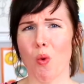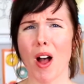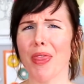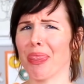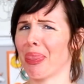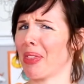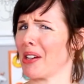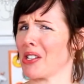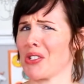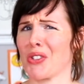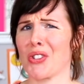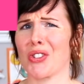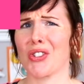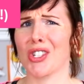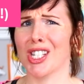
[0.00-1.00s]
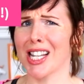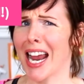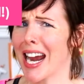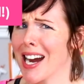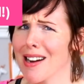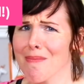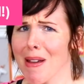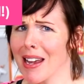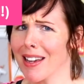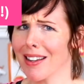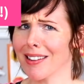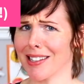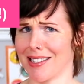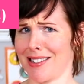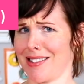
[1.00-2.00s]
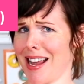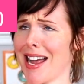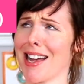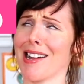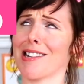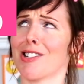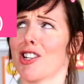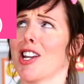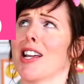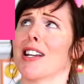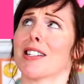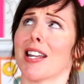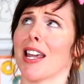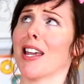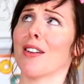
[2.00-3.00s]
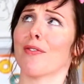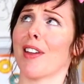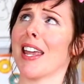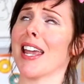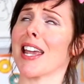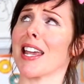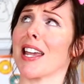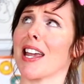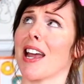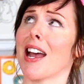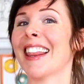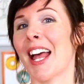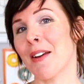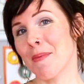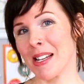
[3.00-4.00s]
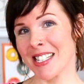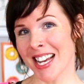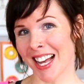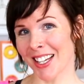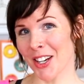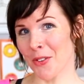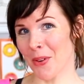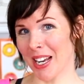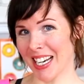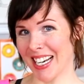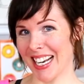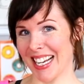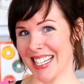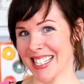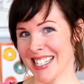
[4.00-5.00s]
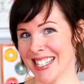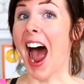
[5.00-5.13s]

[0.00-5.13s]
what the Sam Hill is IGTV? Let me tell you what it is.